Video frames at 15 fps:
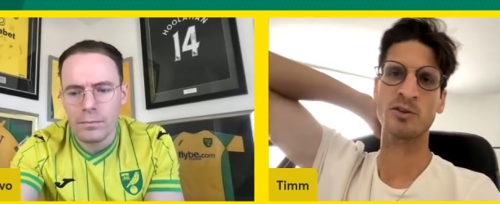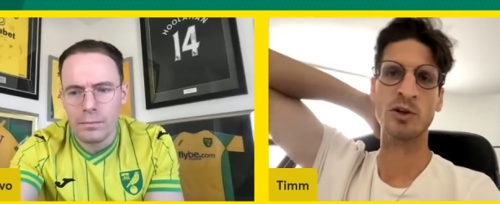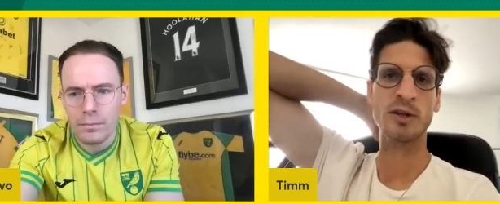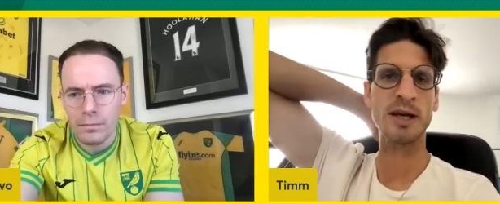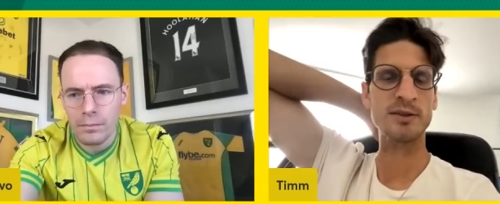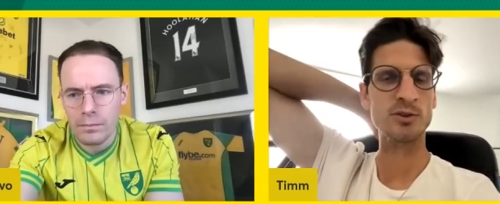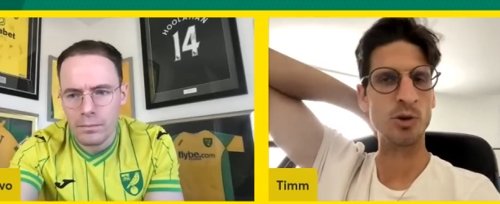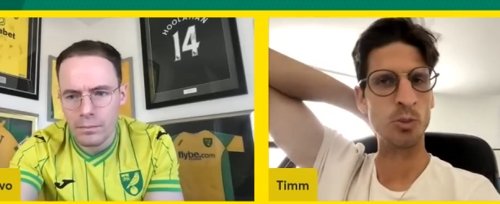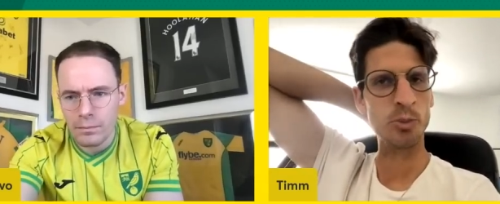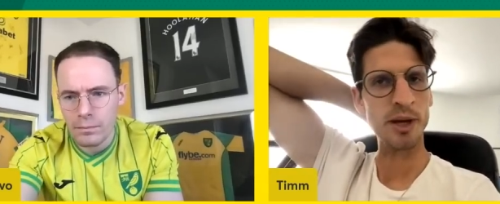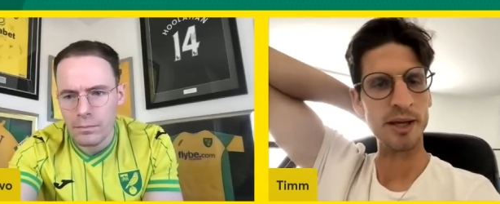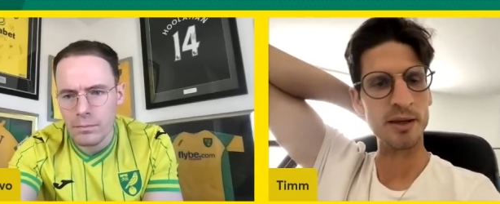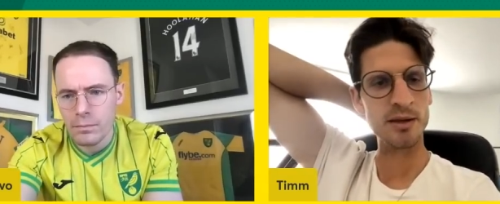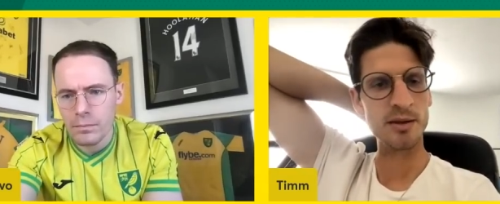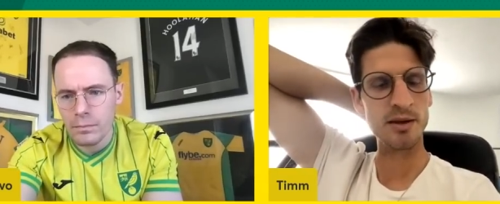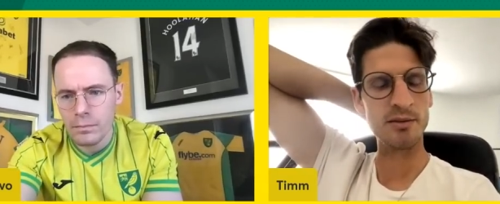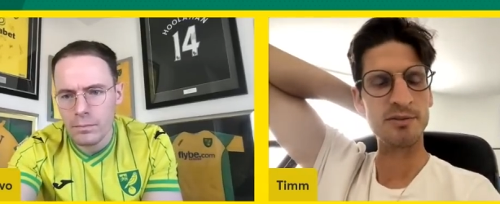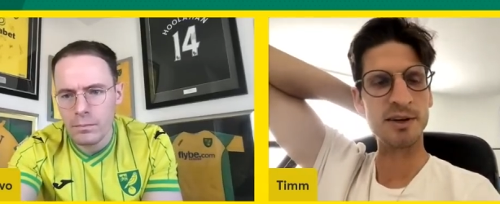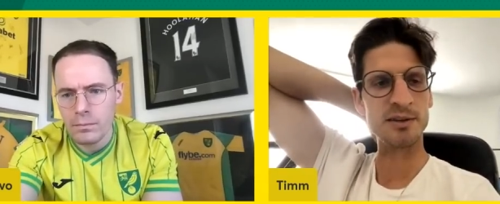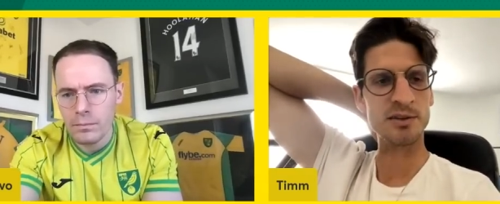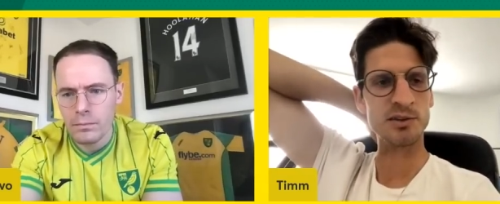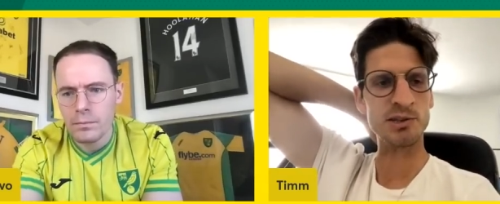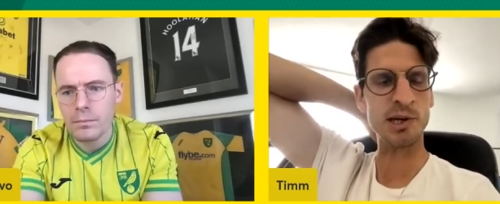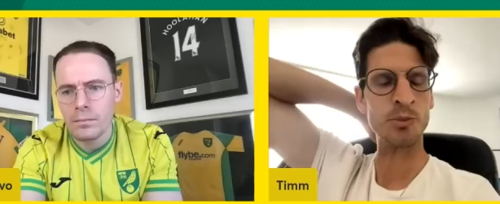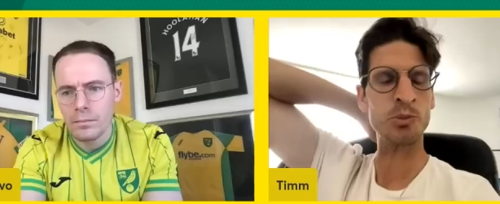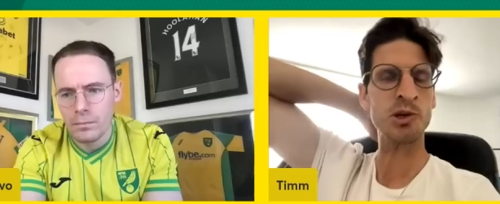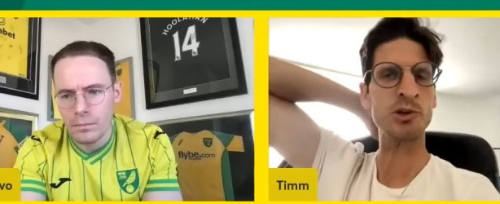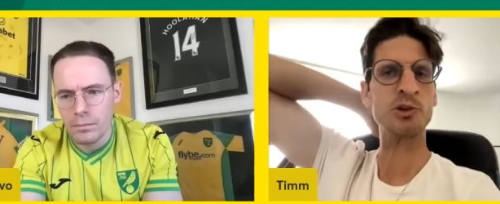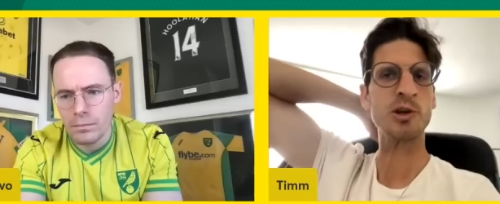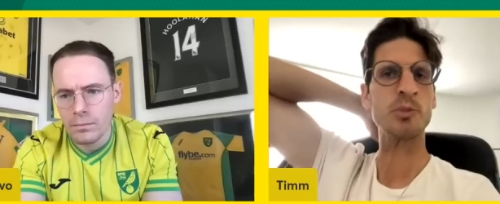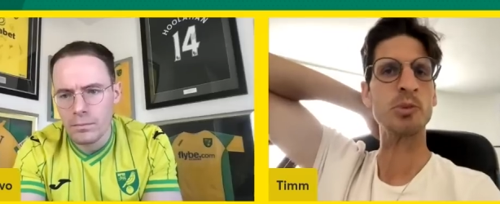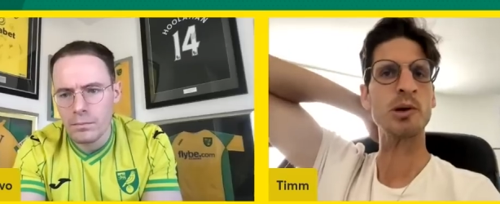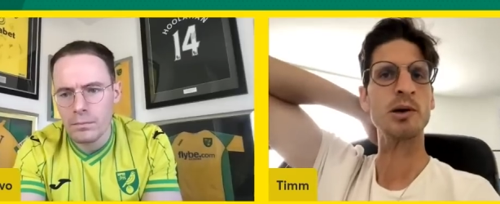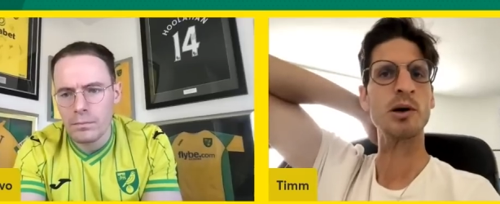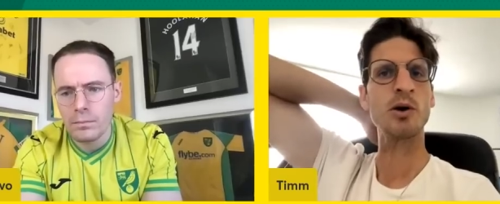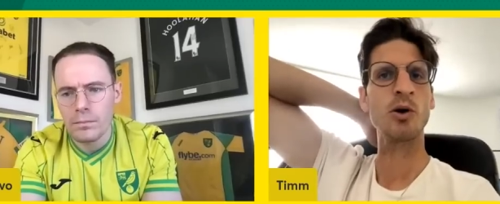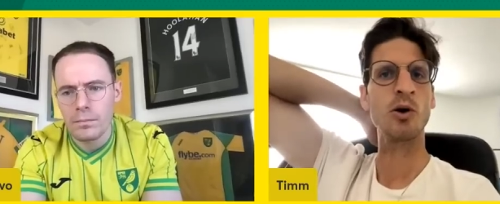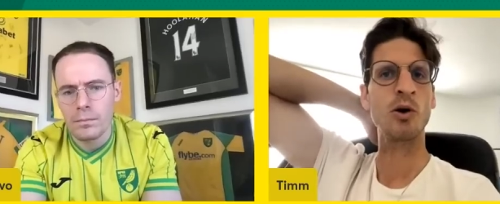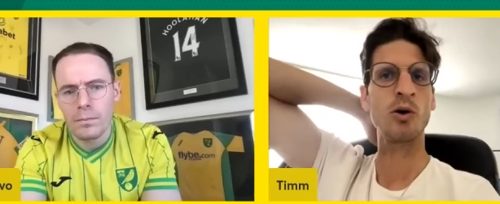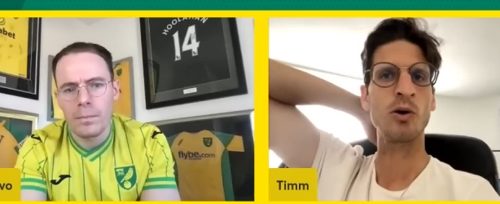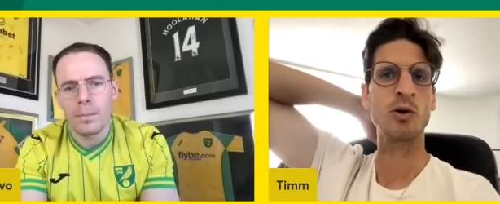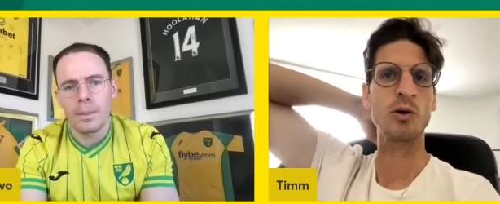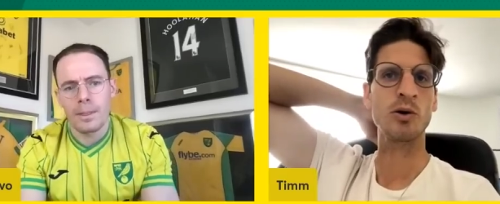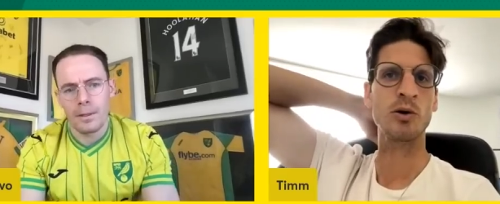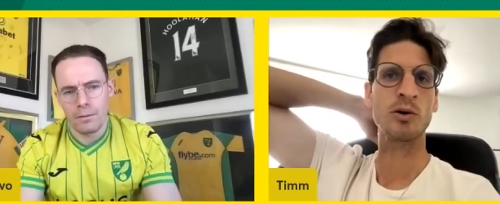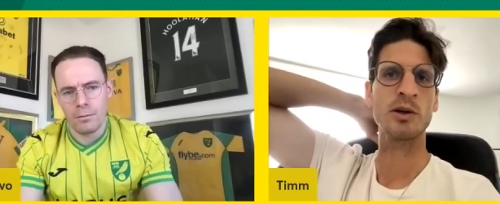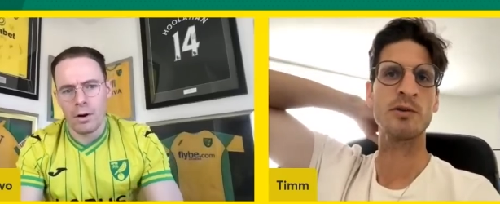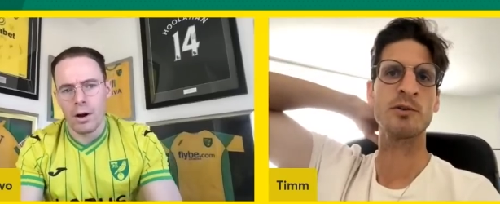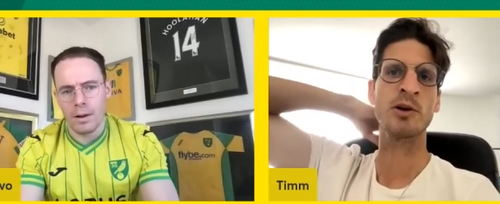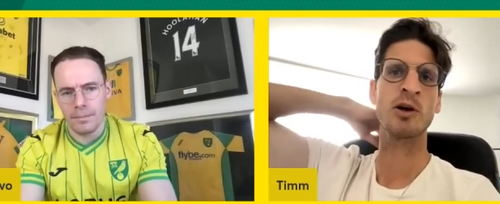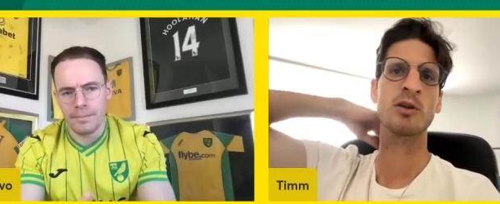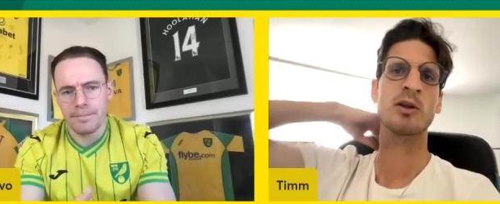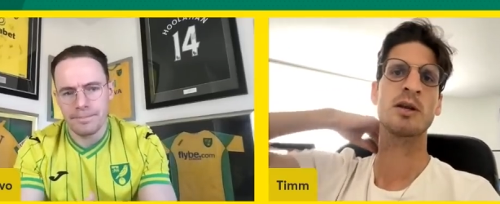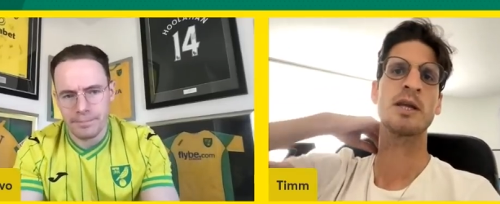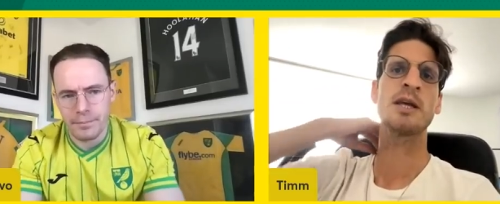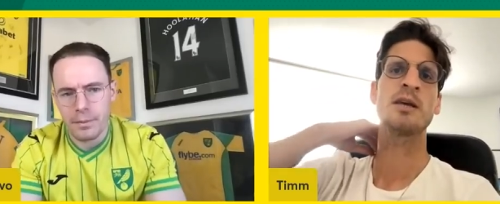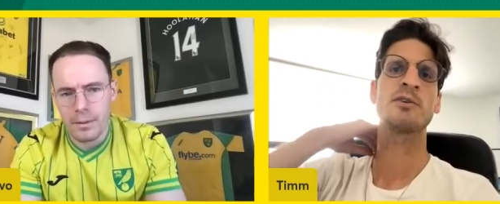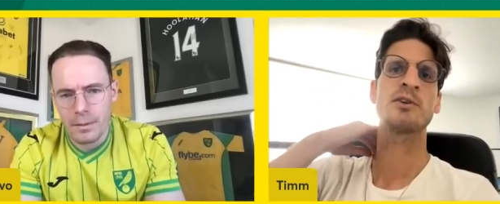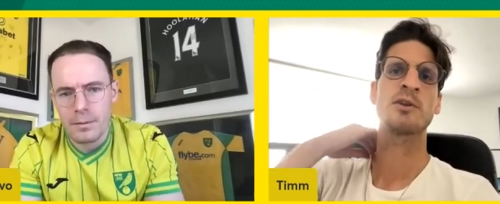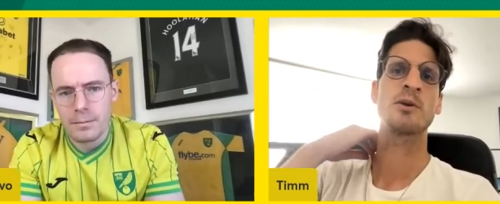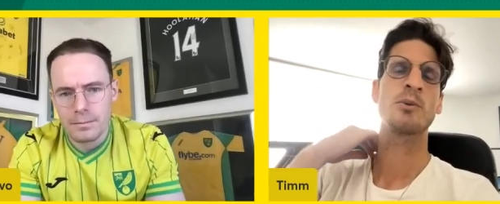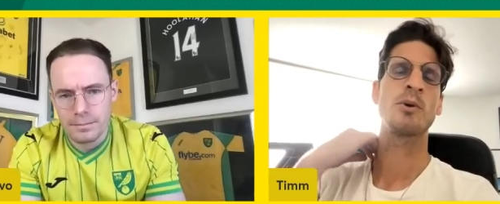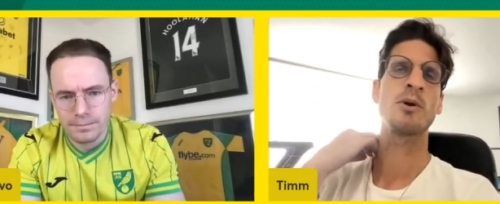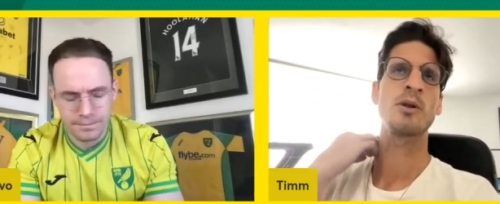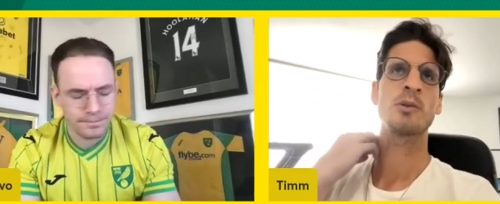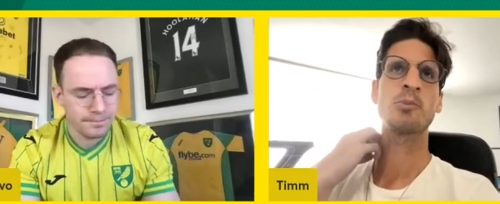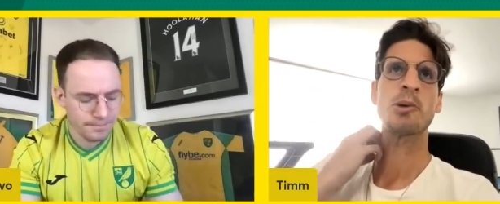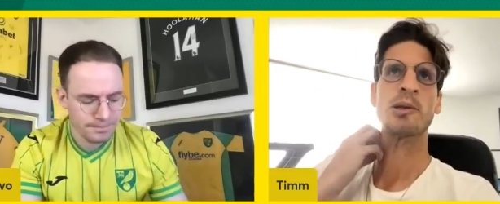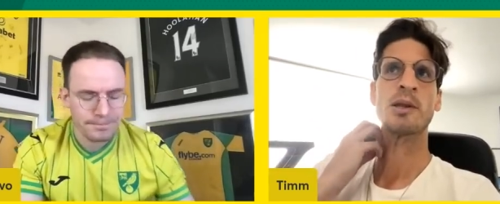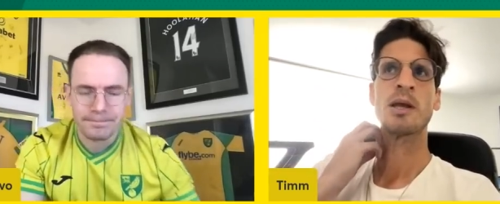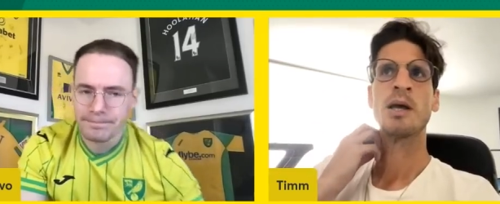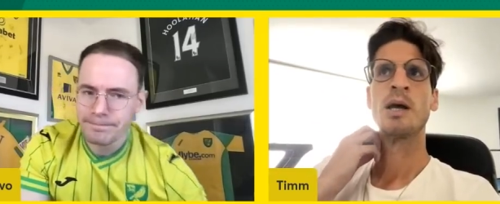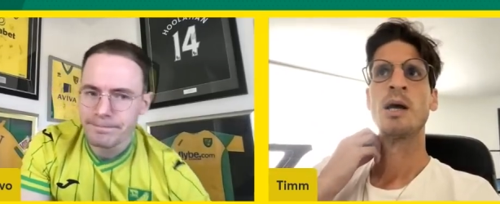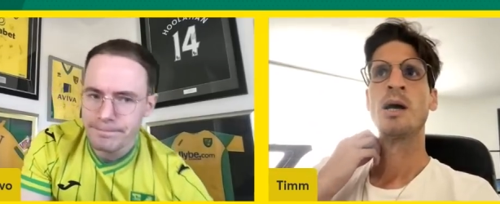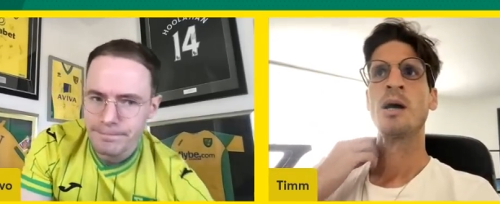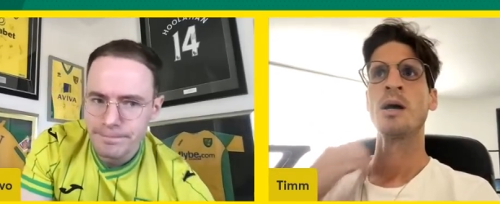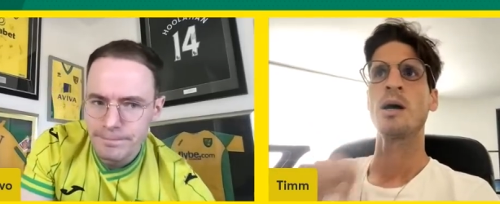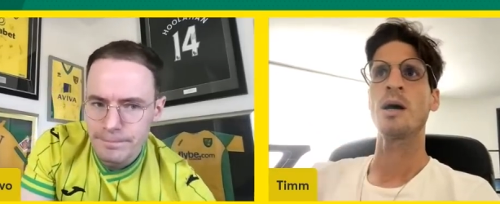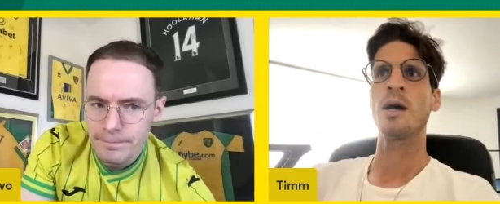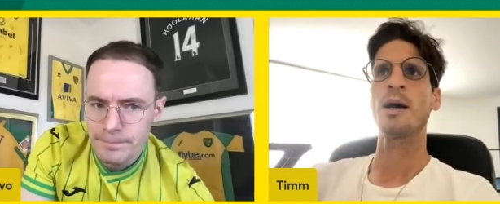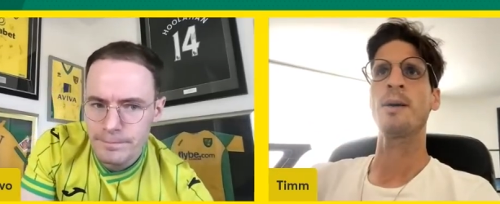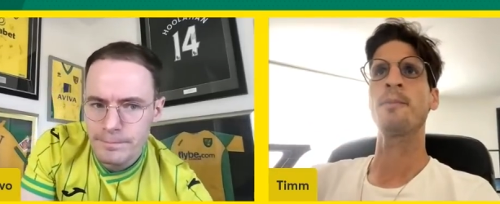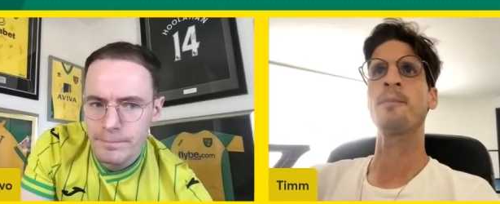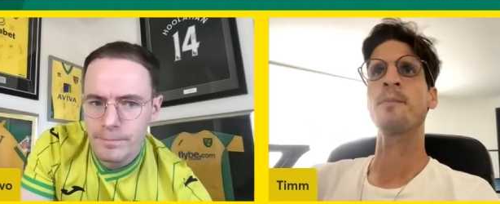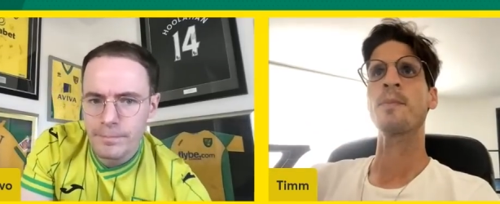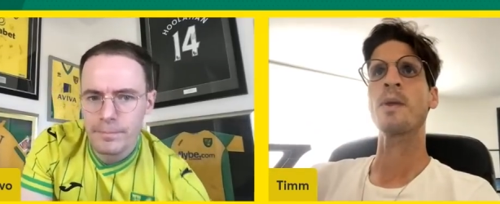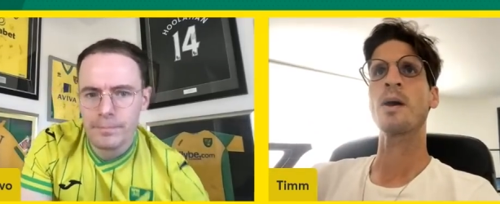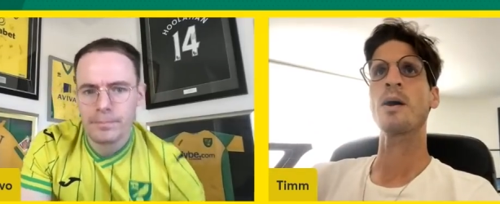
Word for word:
Speaker 1: not as competitive as the championship or or even other leagues in the world, but um,